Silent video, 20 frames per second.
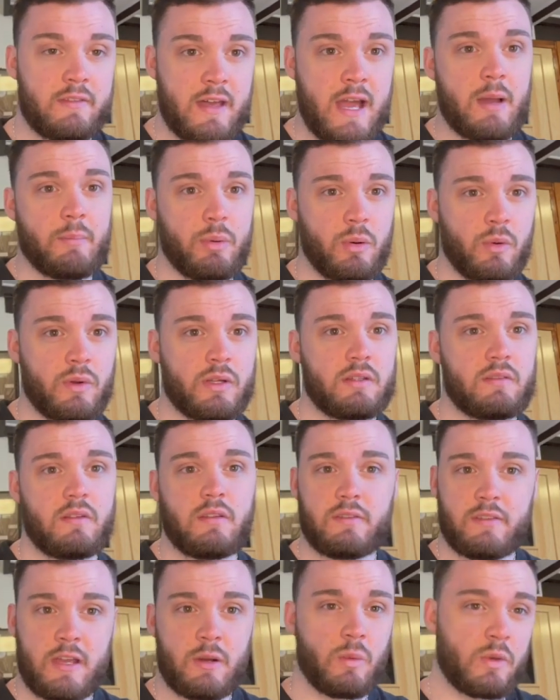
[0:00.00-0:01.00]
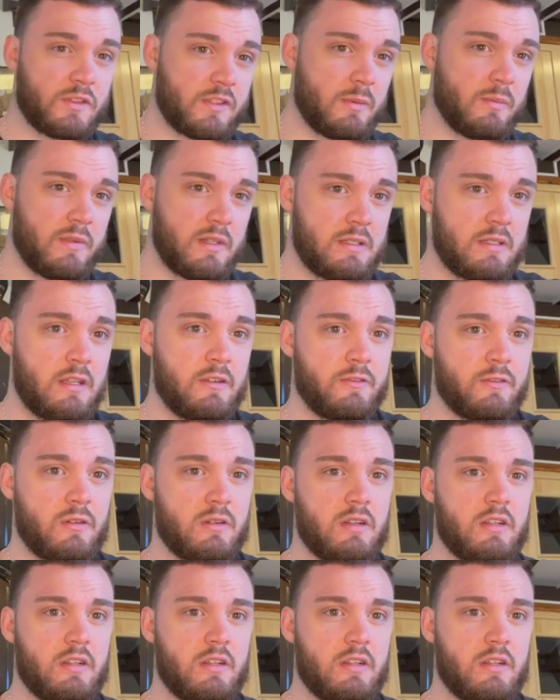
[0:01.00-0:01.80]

that point that there was something different,